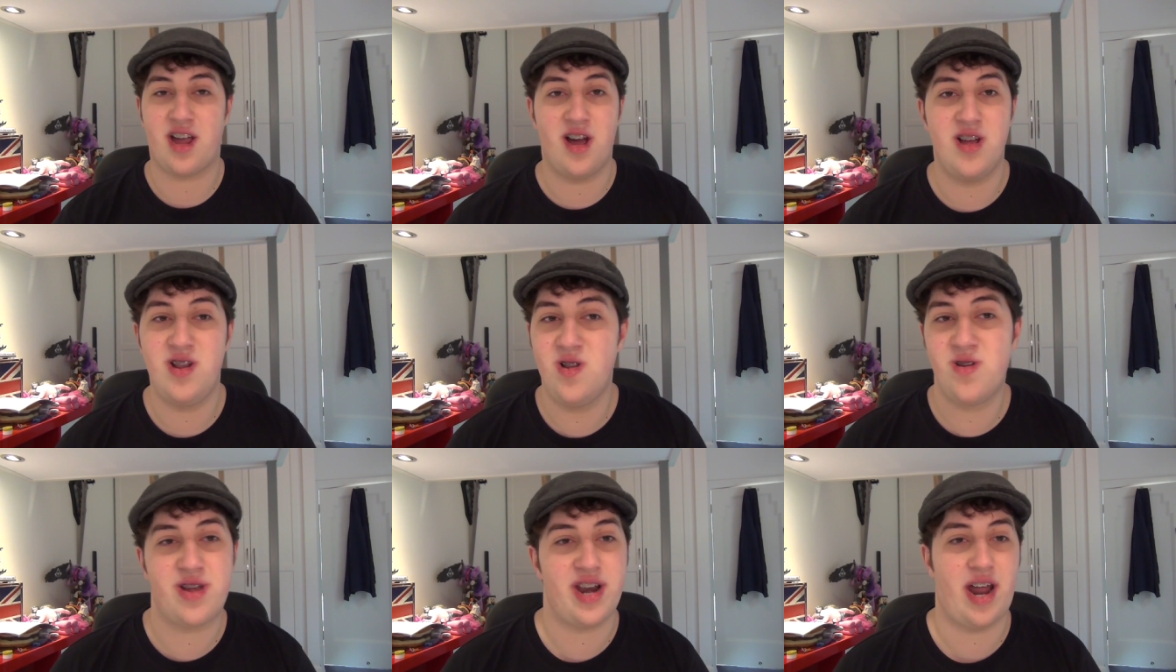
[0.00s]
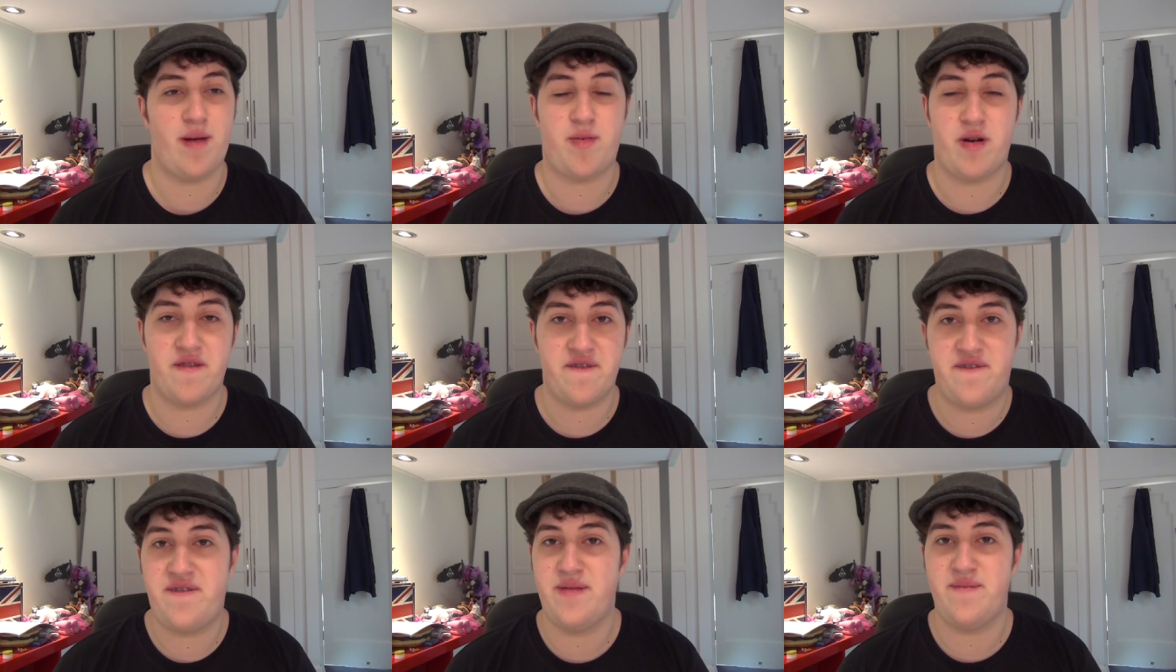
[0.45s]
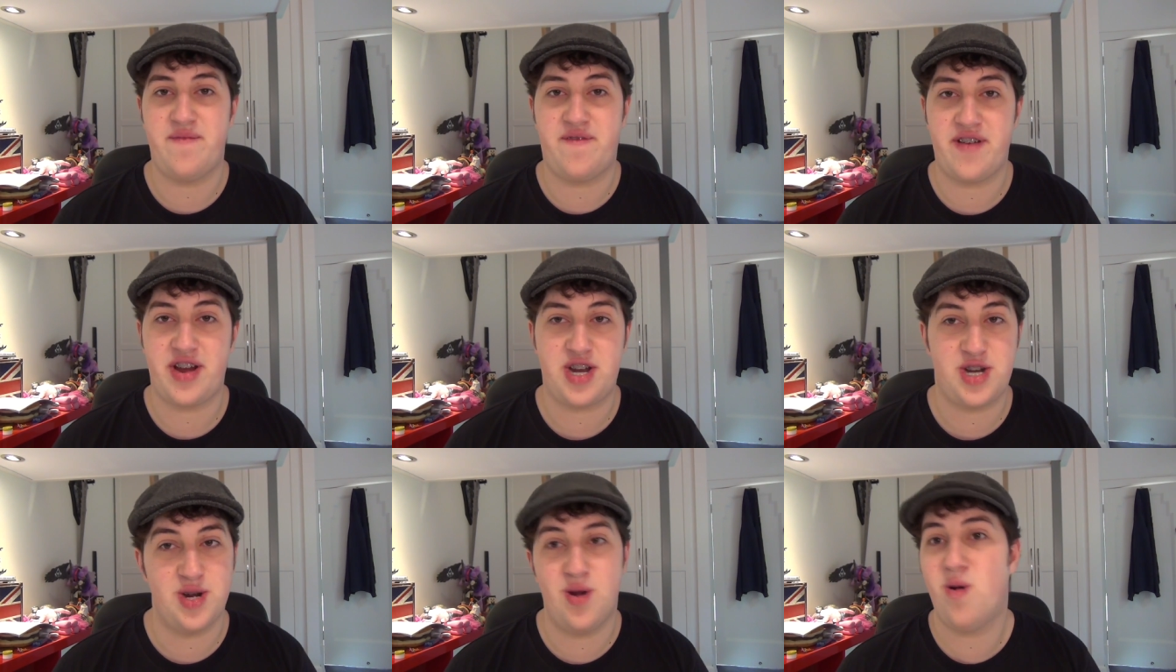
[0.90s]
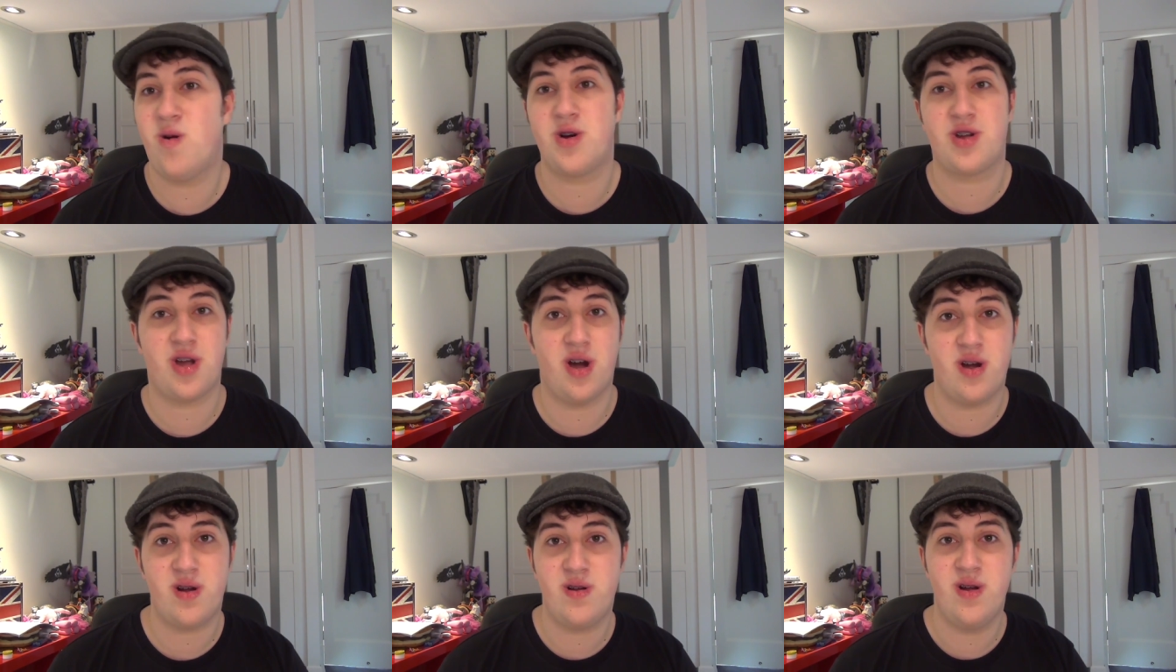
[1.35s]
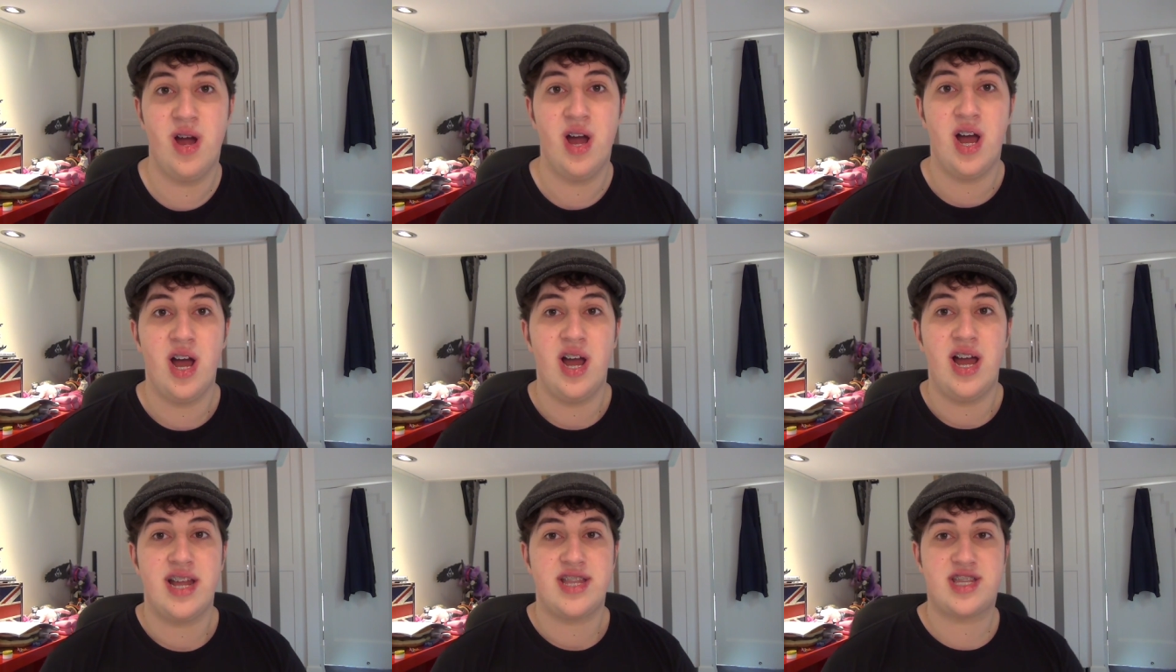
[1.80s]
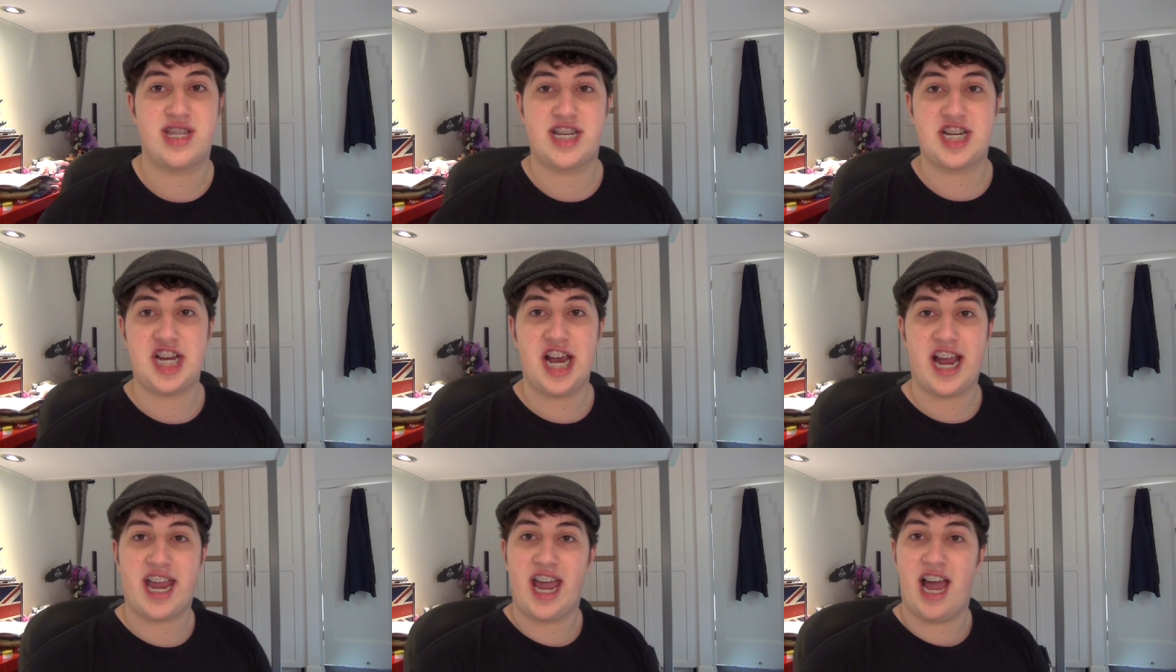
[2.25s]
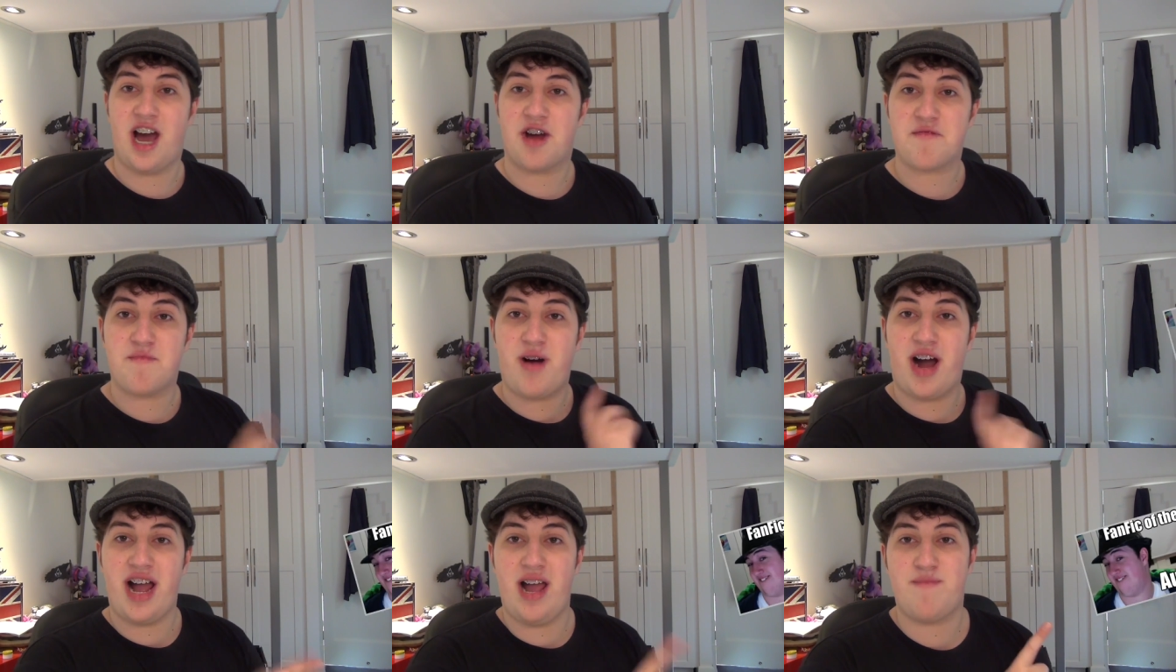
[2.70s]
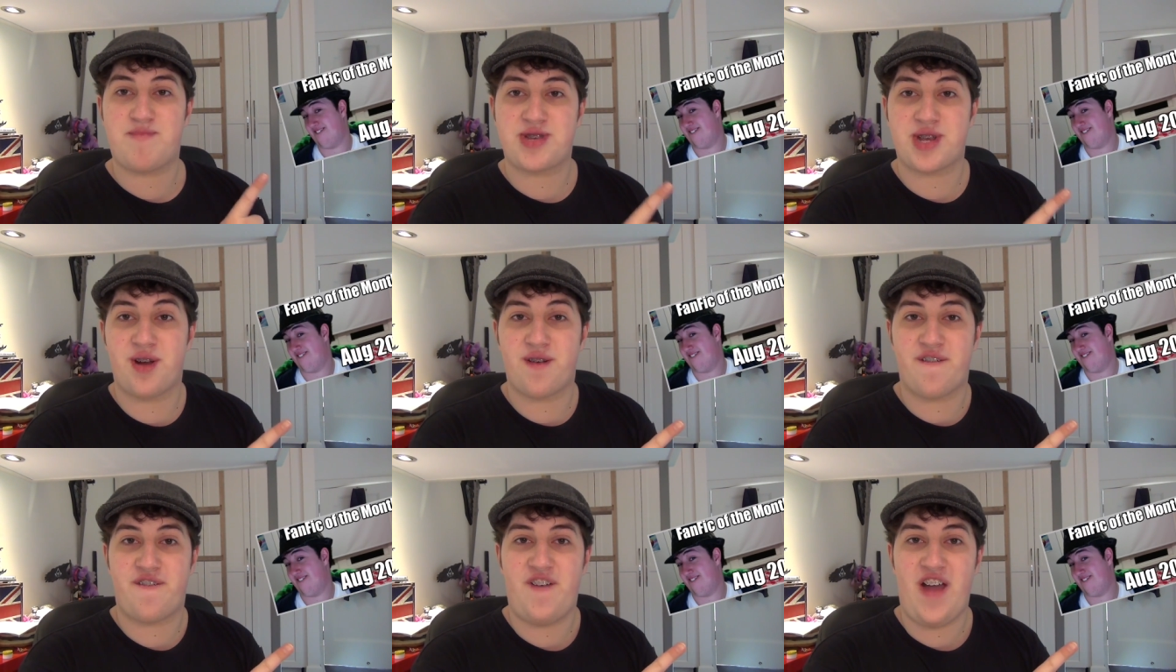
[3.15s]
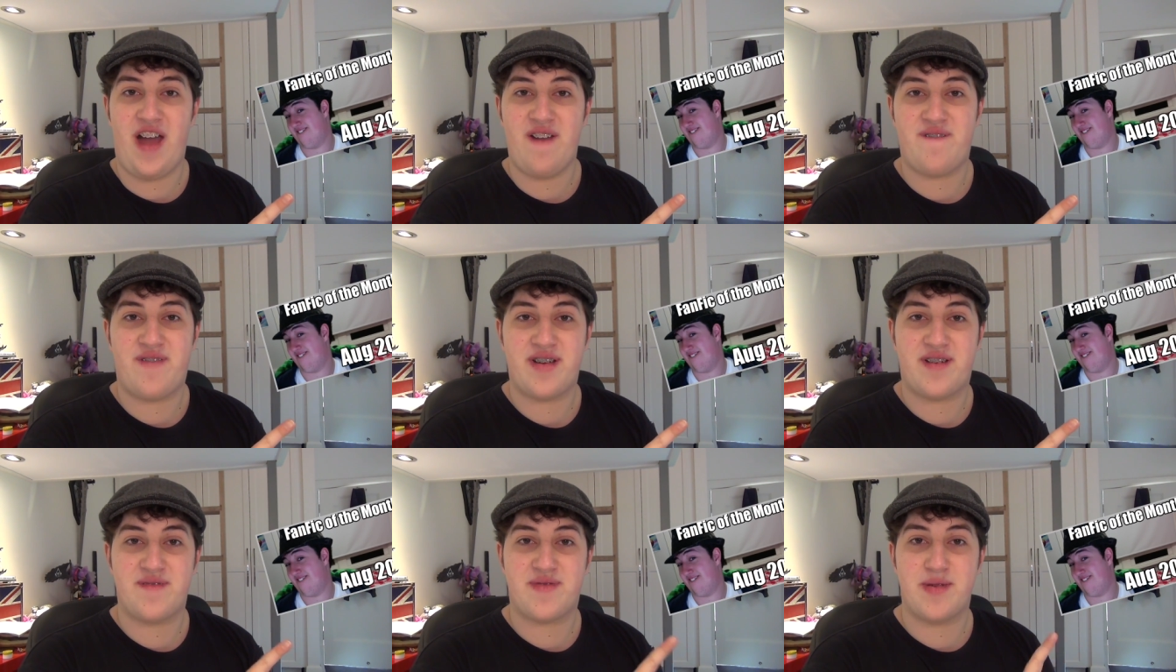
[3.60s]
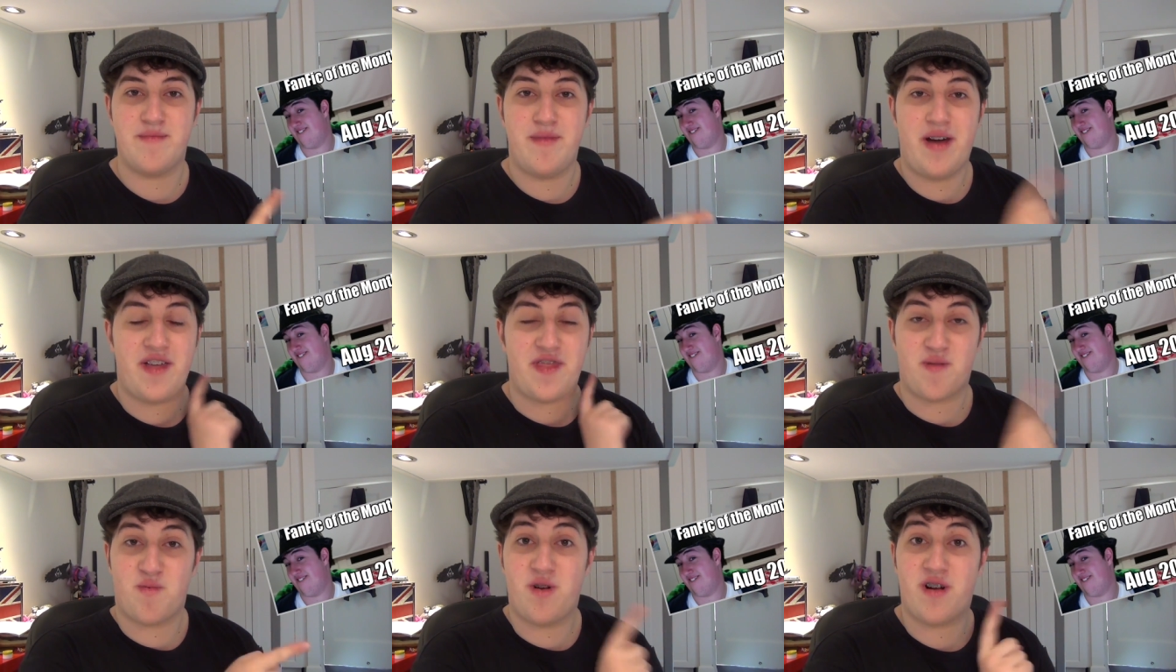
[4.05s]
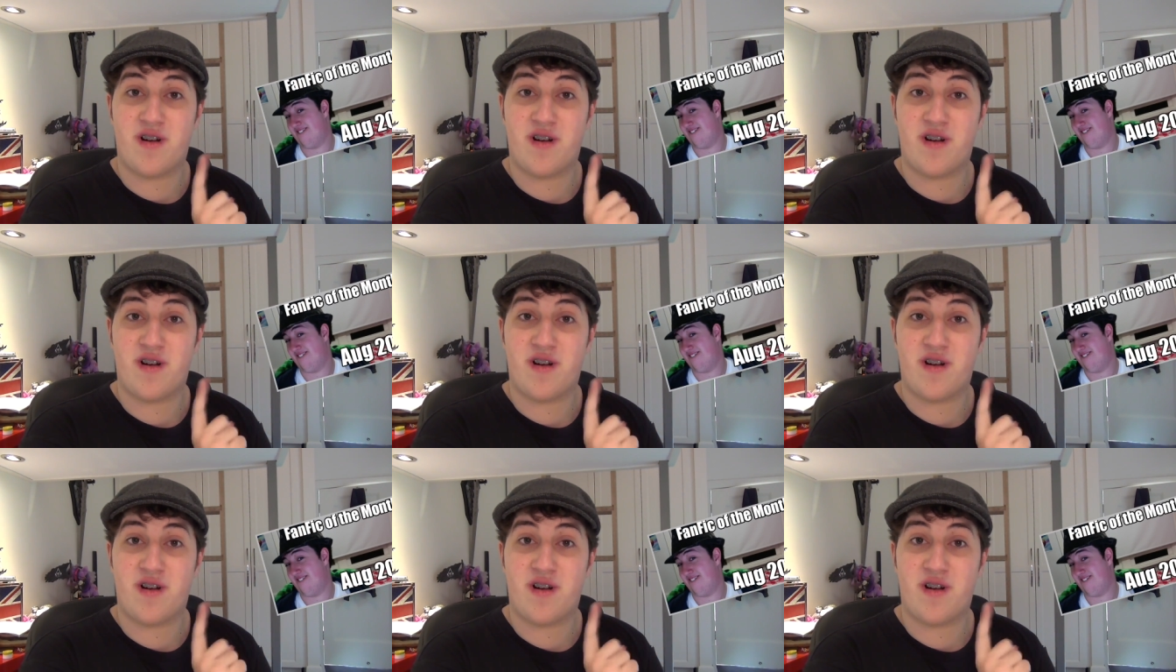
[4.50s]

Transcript: Go look it up on FilmFiction, or go check out my episode of Fanfic of the Month